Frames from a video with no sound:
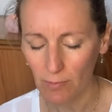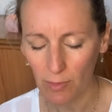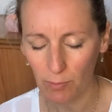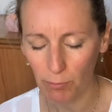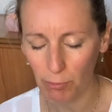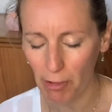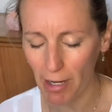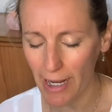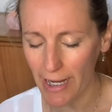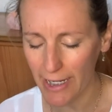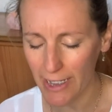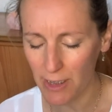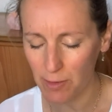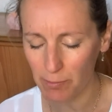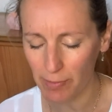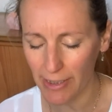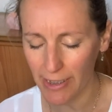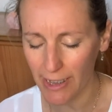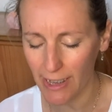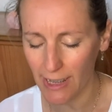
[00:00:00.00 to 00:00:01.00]
brain
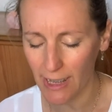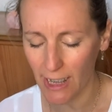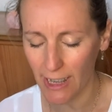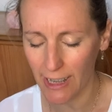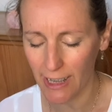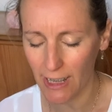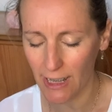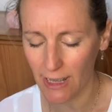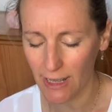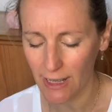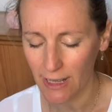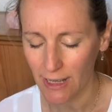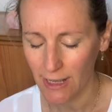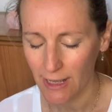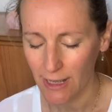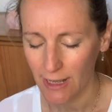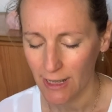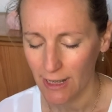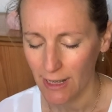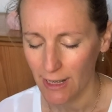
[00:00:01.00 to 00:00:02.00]
being like a
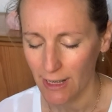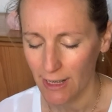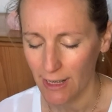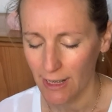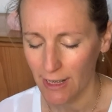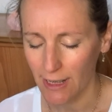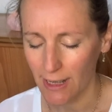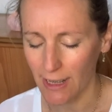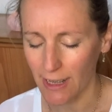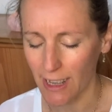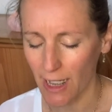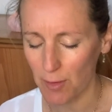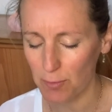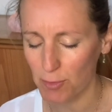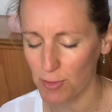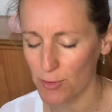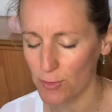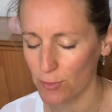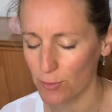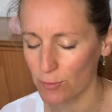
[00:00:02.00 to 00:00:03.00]

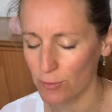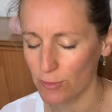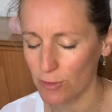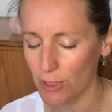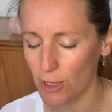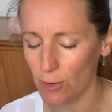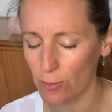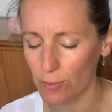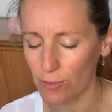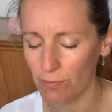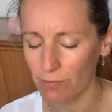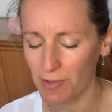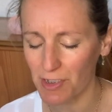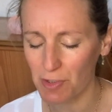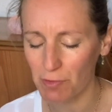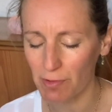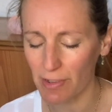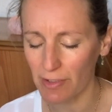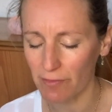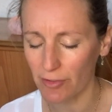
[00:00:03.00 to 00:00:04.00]
Labrador or a golden
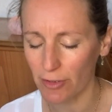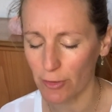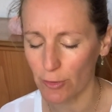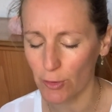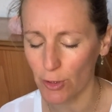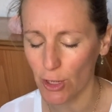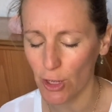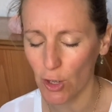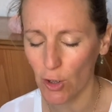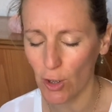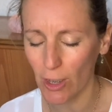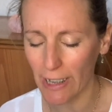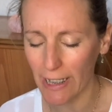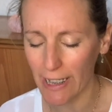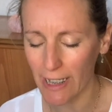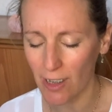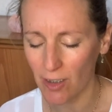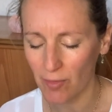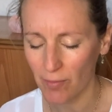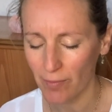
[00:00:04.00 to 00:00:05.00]
retriever or a collie